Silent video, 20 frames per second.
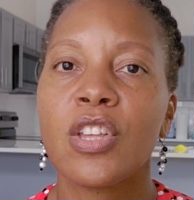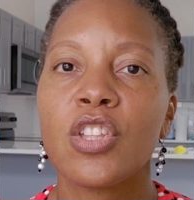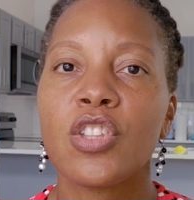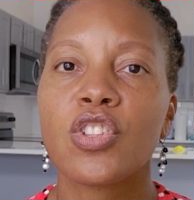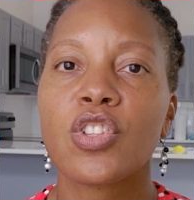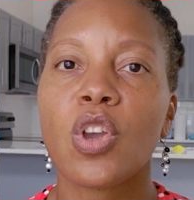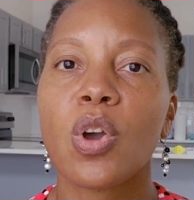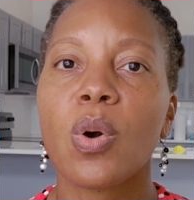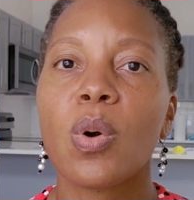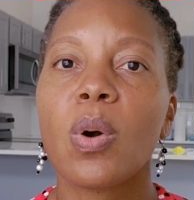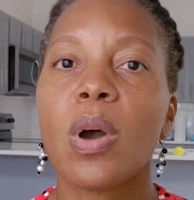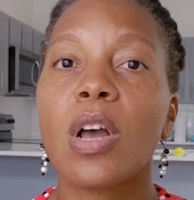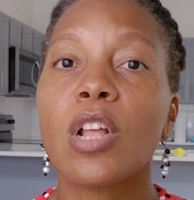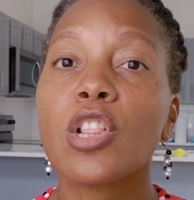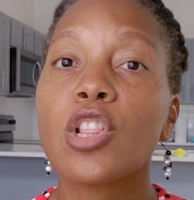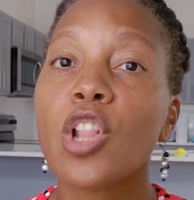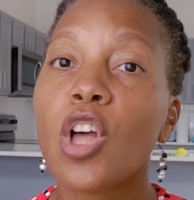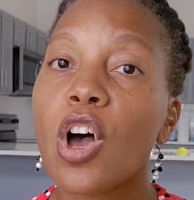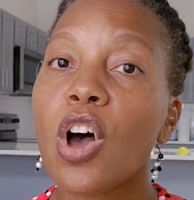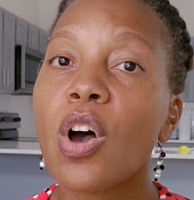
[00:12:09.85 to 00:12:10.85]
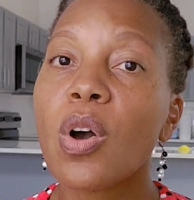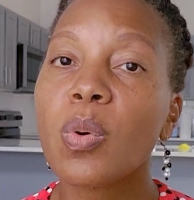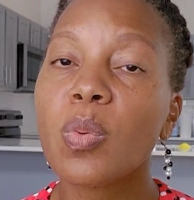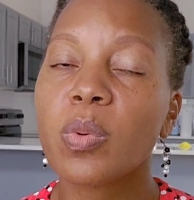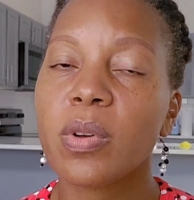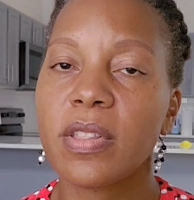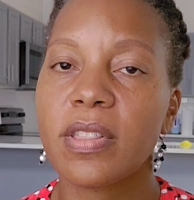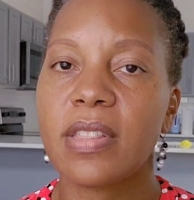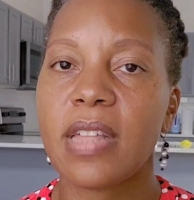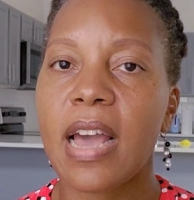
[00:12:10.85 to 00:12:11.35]
So along
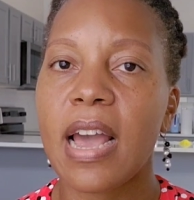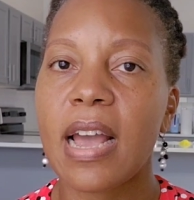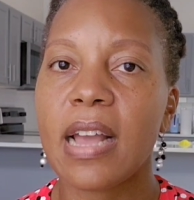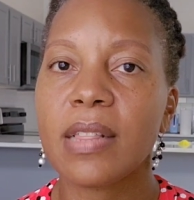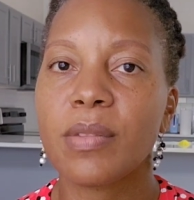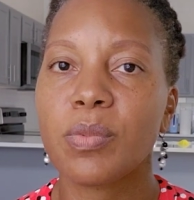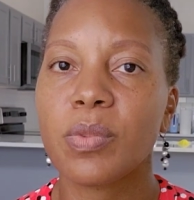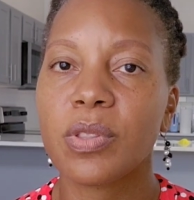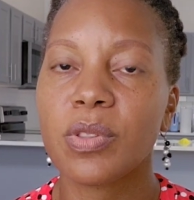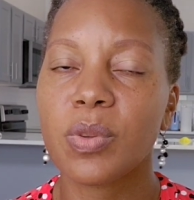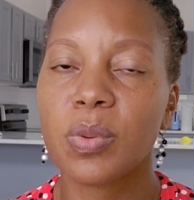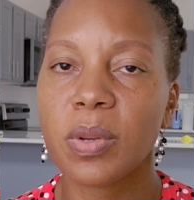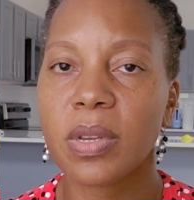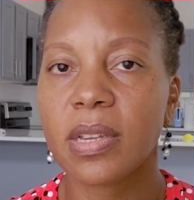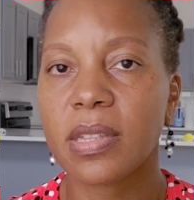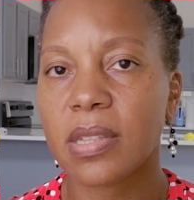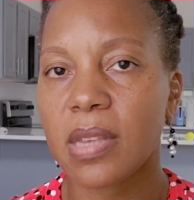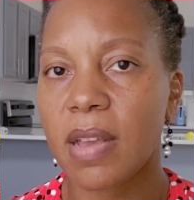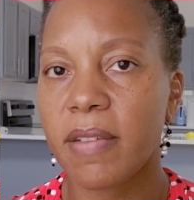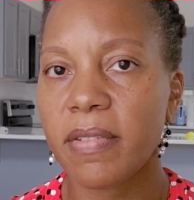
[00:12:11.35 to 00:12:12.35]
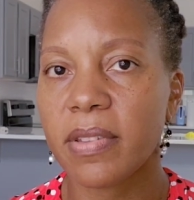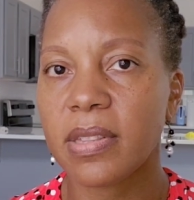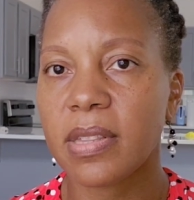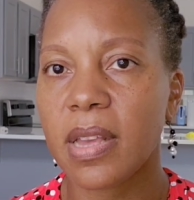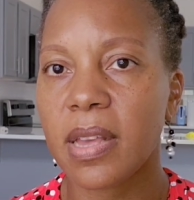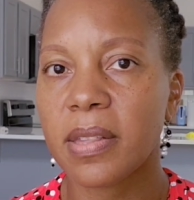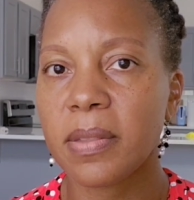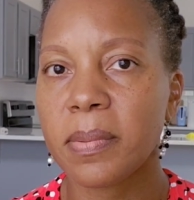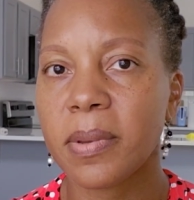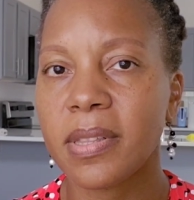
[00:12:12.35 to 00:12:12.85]
with that, with doing a
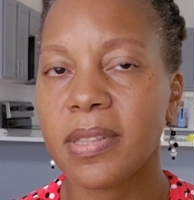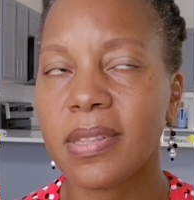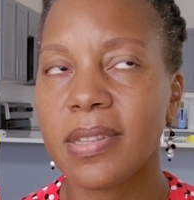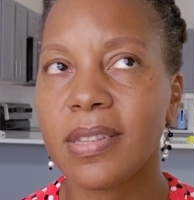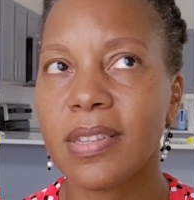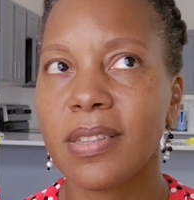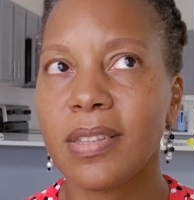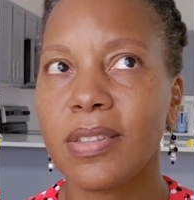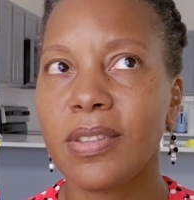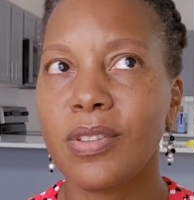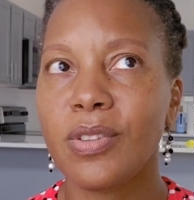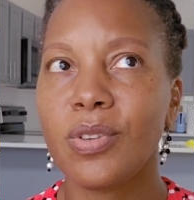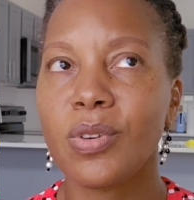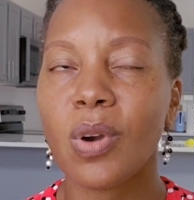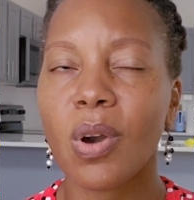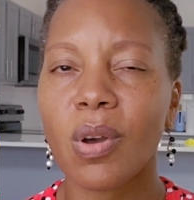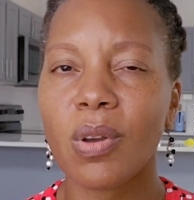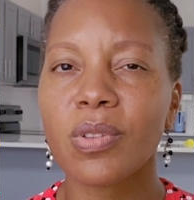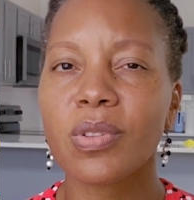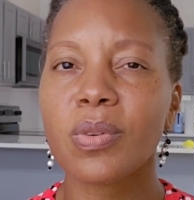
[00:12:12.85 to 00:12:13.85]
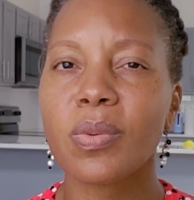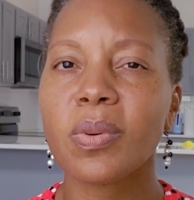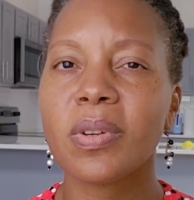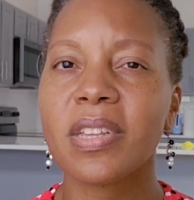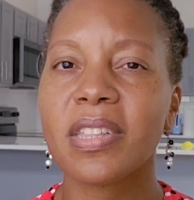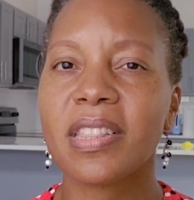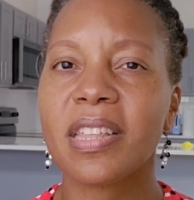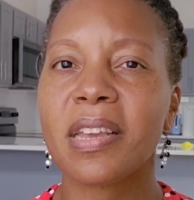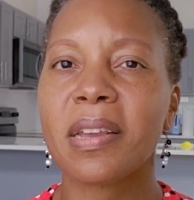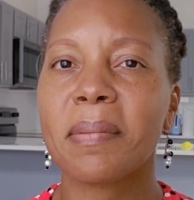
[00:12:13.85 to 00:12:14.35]
self-assessment, you also
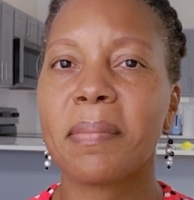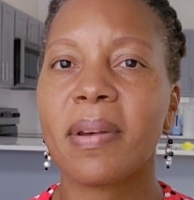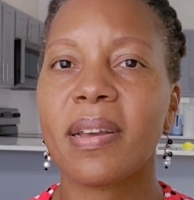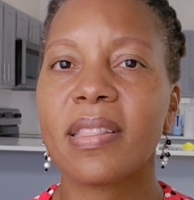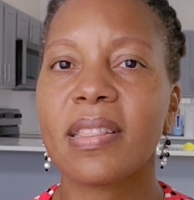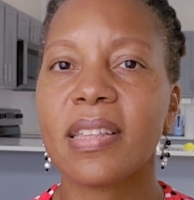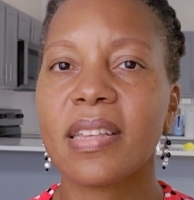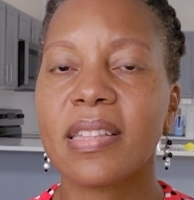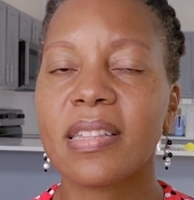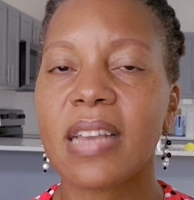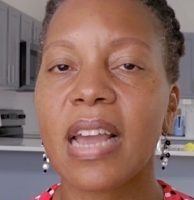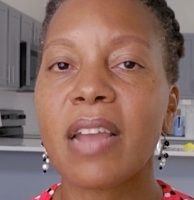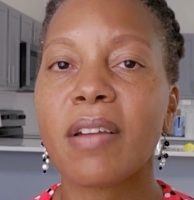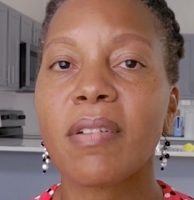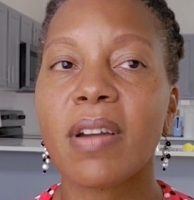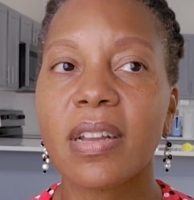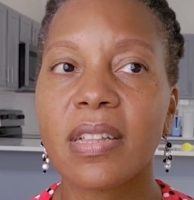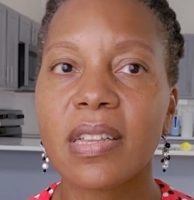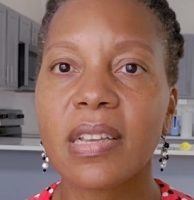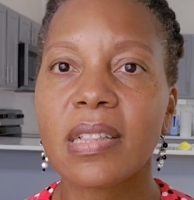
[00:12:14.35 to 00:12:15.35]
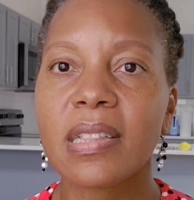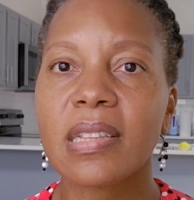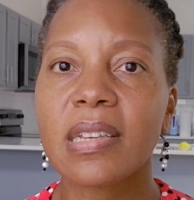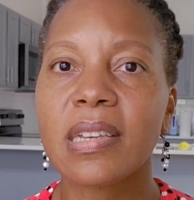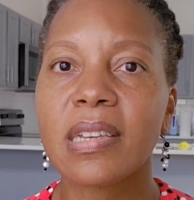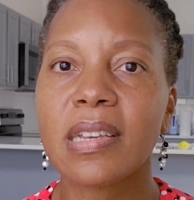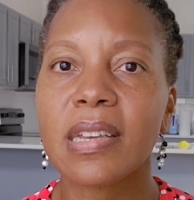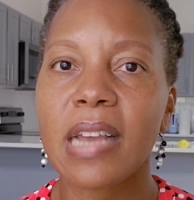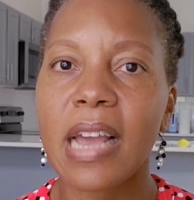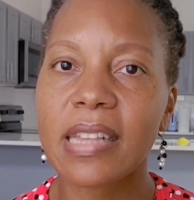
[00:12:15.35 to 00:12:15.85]
want to think about this,
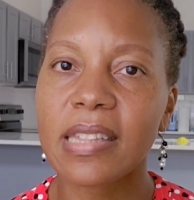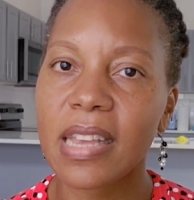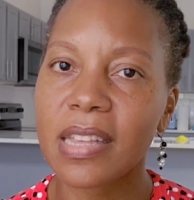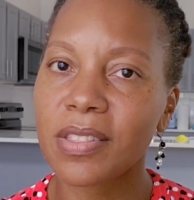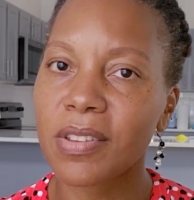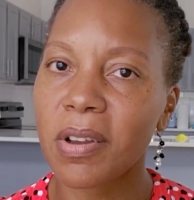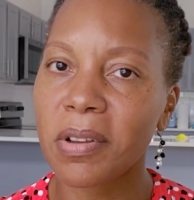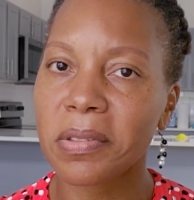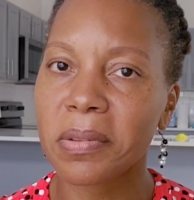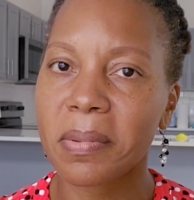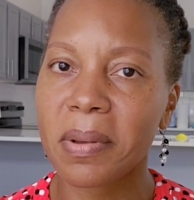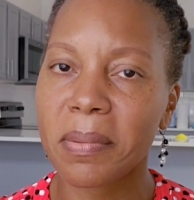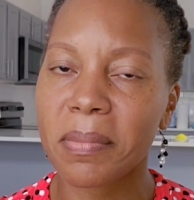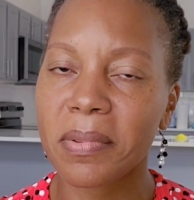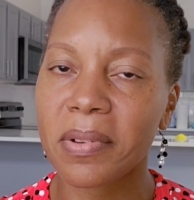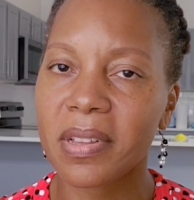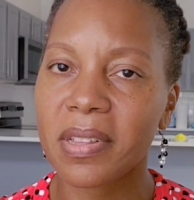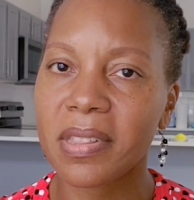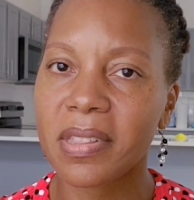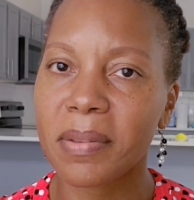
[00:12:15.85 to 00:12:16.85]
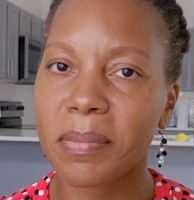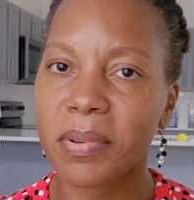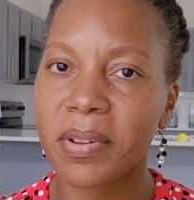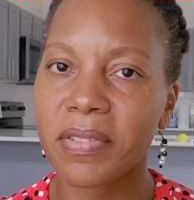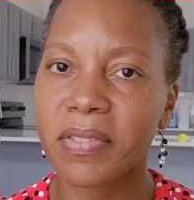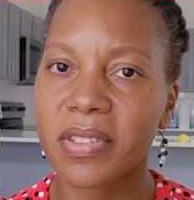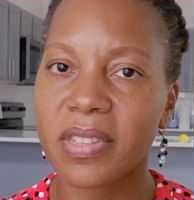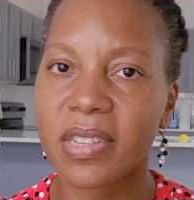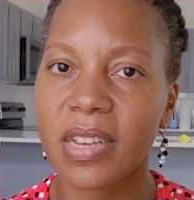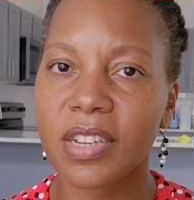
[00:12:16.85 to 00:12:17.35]
ironically, as I talked about in the
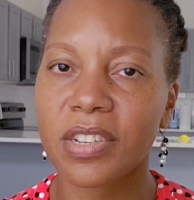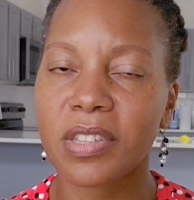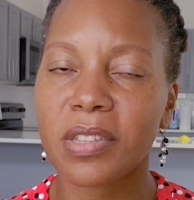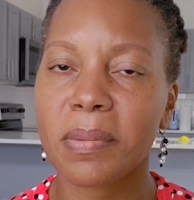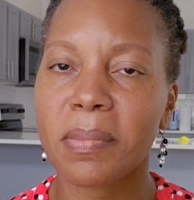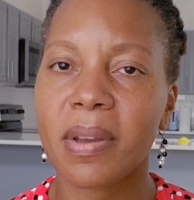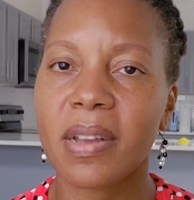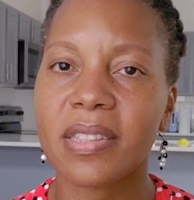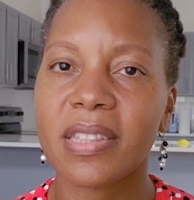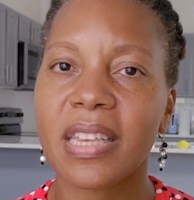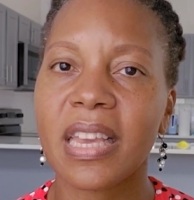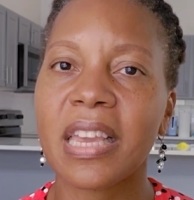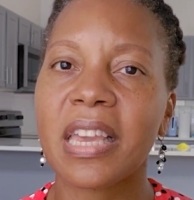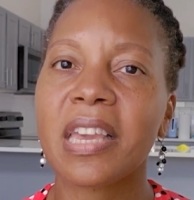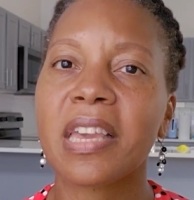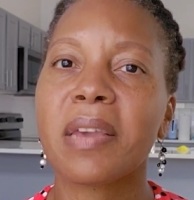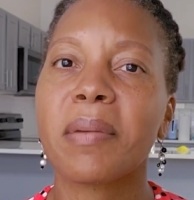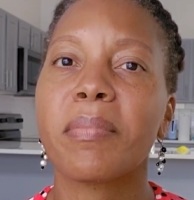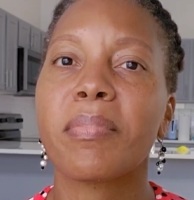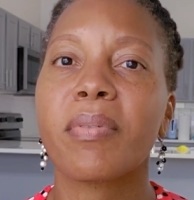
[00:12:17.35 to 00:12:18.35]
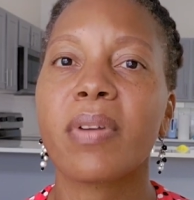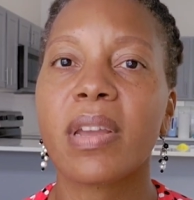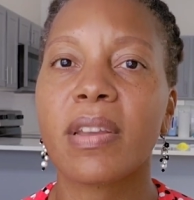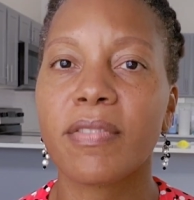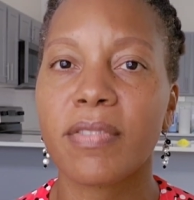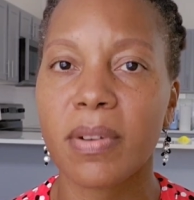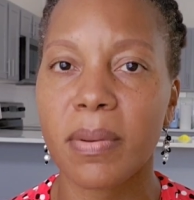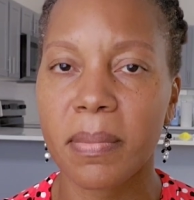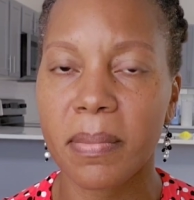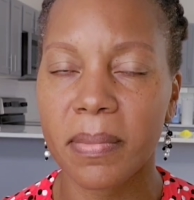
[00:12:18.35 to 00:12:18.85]
previous section about taking a break
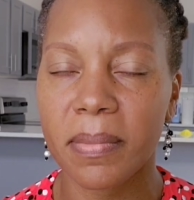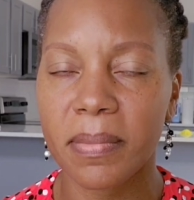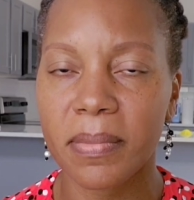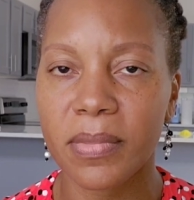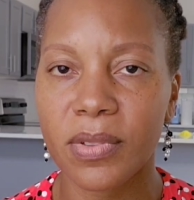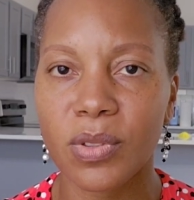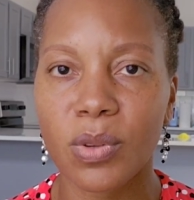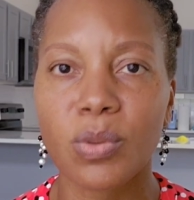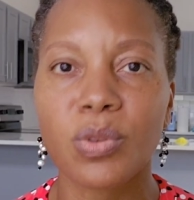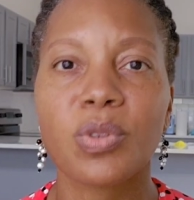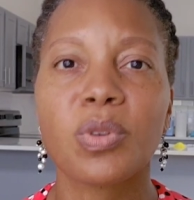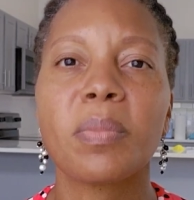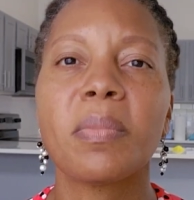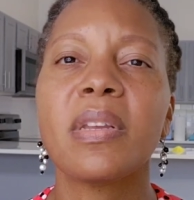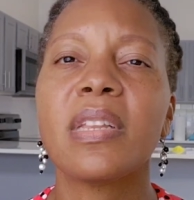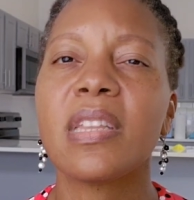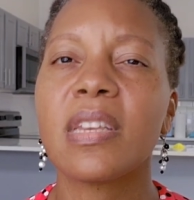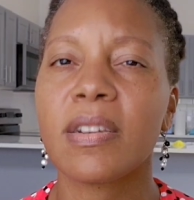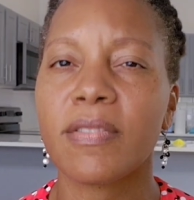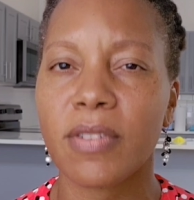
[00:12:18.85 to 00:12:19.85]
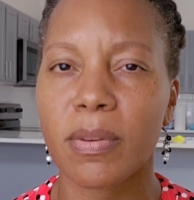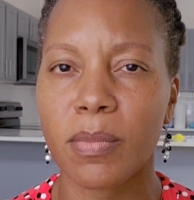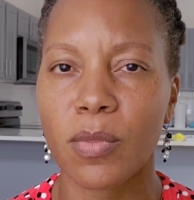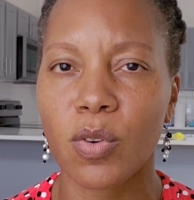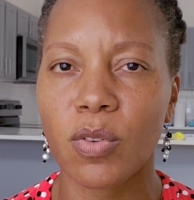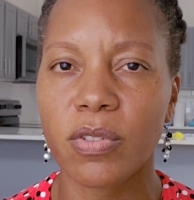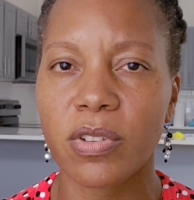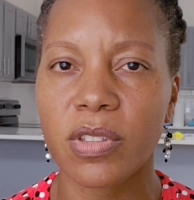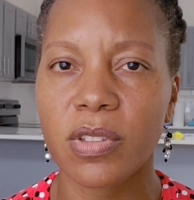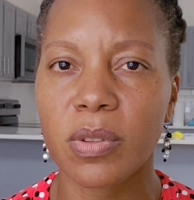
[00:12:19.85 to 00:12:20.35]
from social media and from
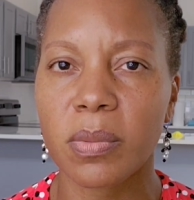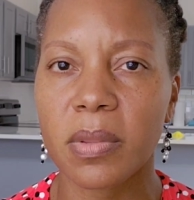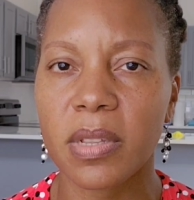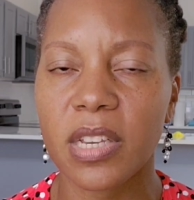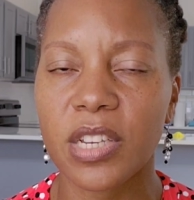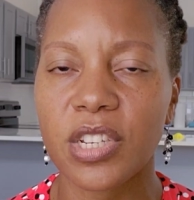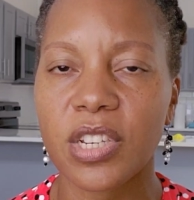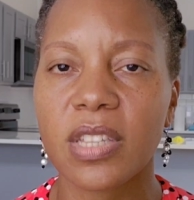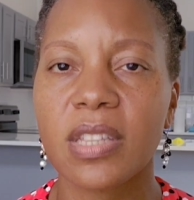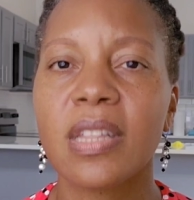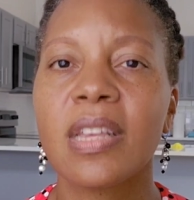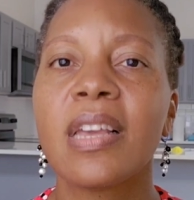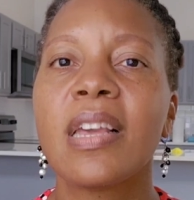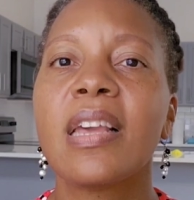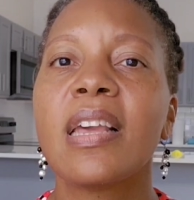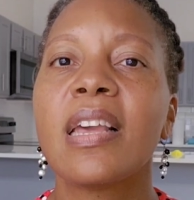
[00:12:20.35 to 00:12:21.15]
overstimulation.